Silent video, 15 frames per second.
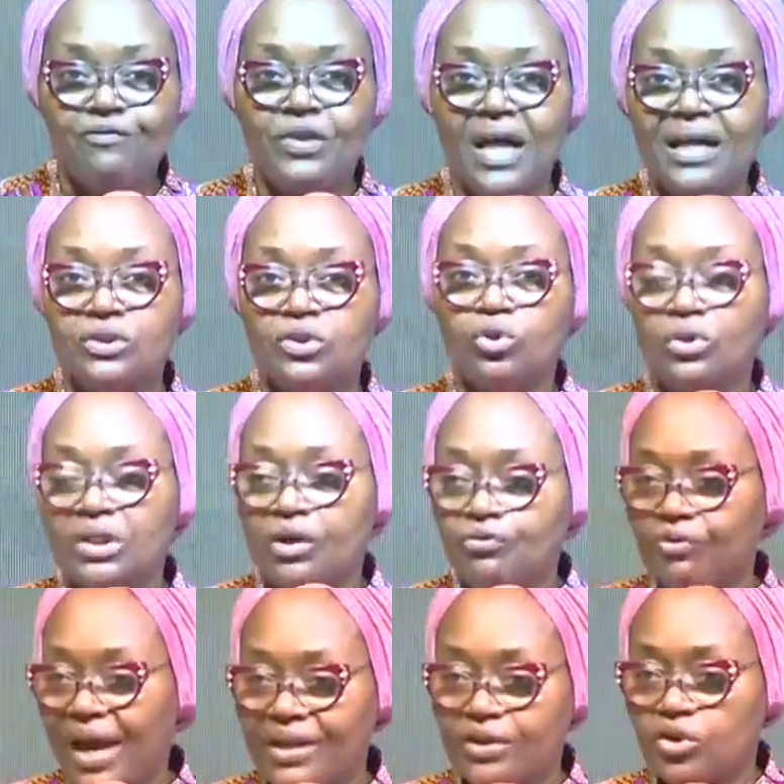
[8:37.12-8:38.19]
Leave that
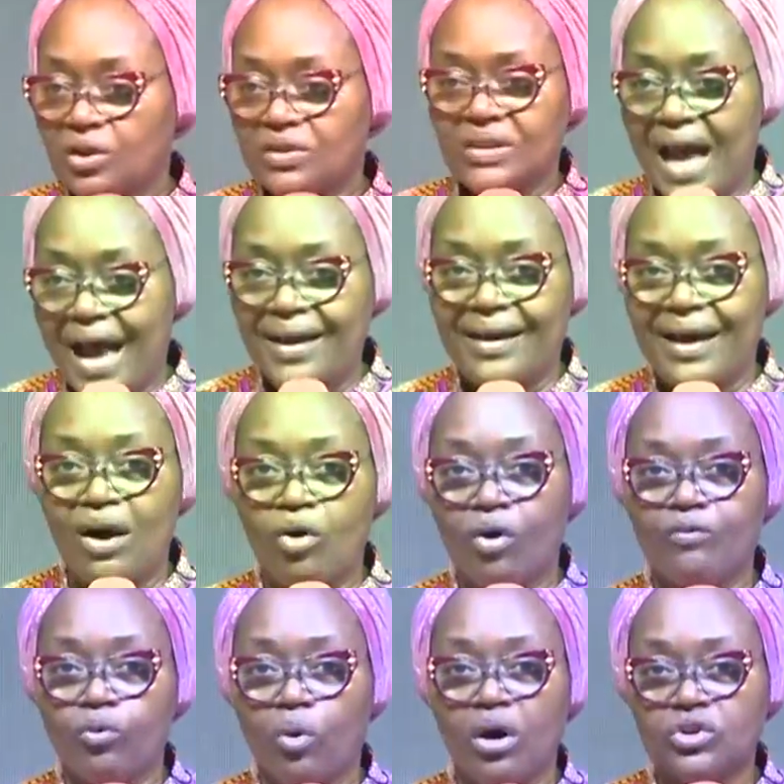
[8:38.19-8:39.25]
to the righteous
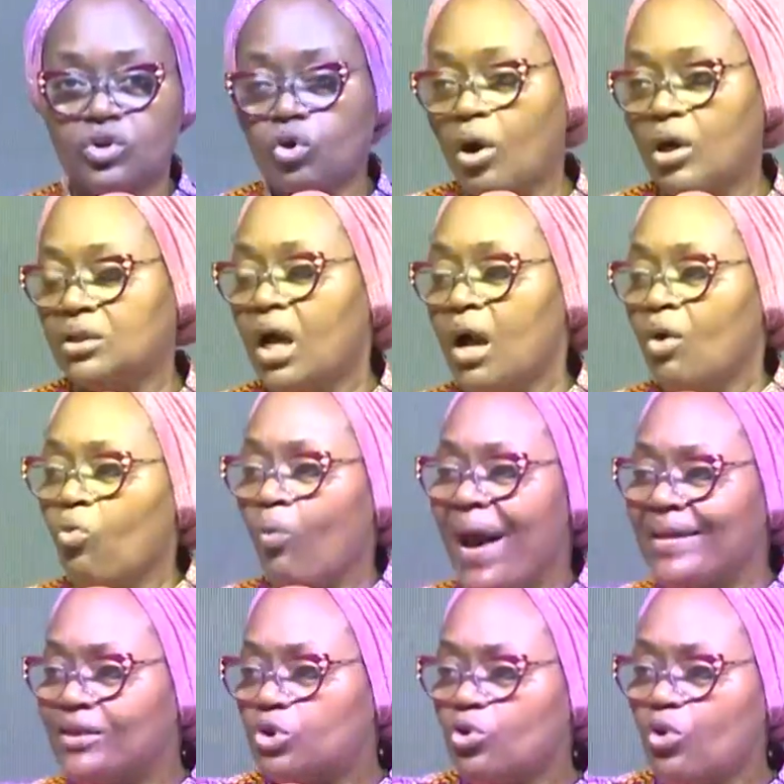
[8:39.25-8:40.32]
anger of what? God.
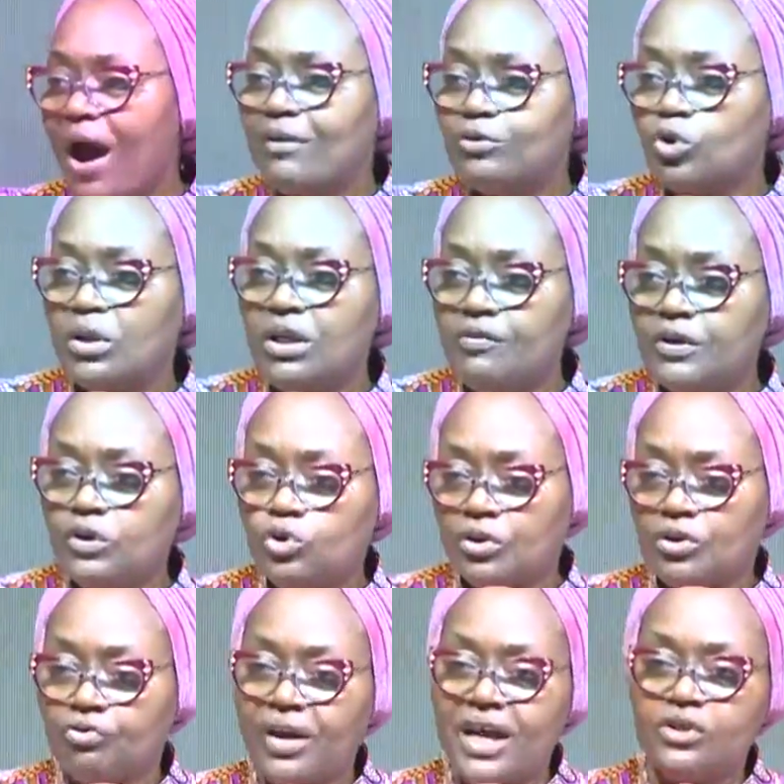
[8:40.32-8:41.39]
Why do you have to leave
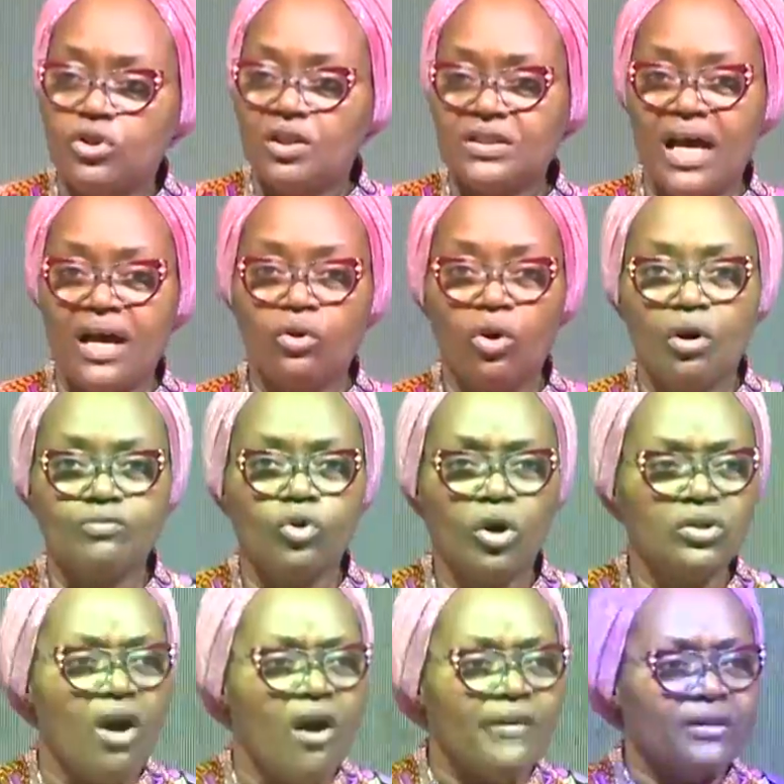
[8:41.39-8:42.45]
it to the righteous anger
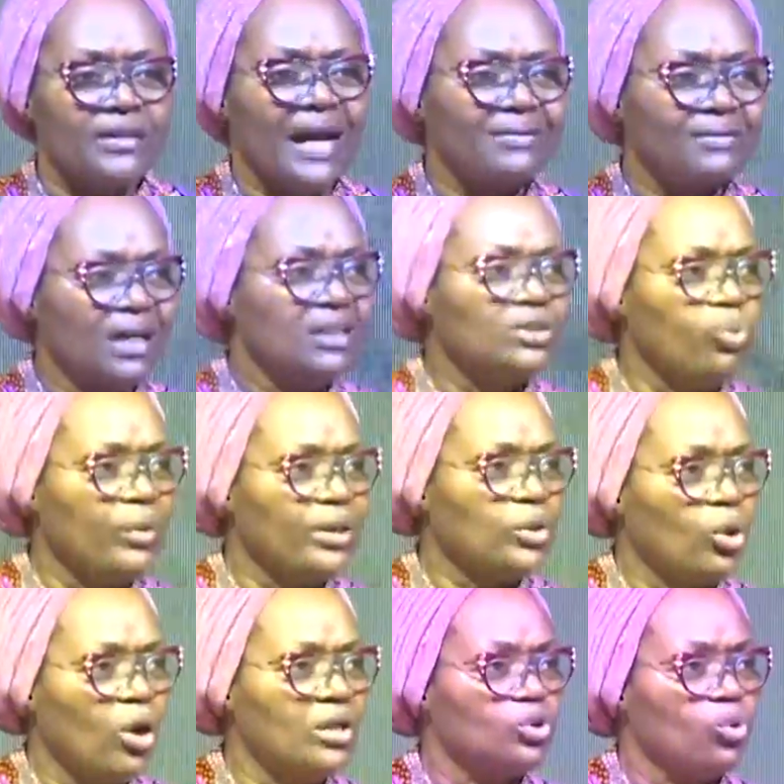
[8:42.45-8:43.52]
of God? There are
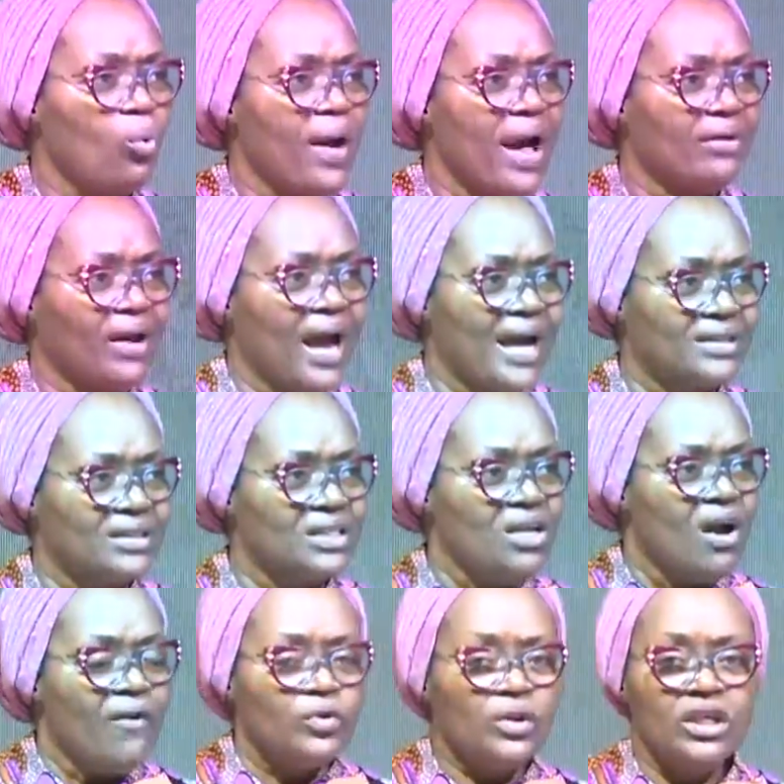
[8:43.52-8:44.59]
things we thought were right.